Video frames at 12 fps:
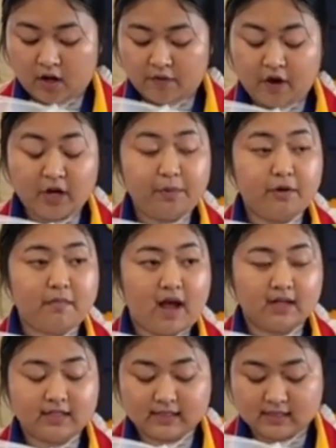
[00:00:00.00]
venerable
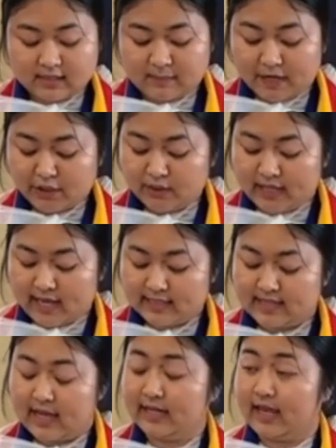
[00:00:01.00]
monks, special guests,
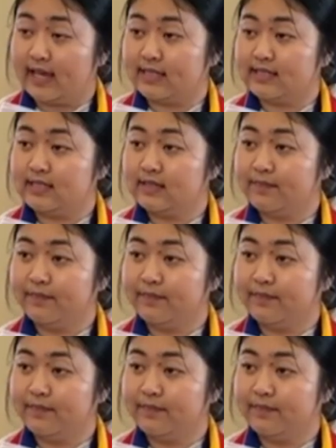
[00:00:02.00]
and guests.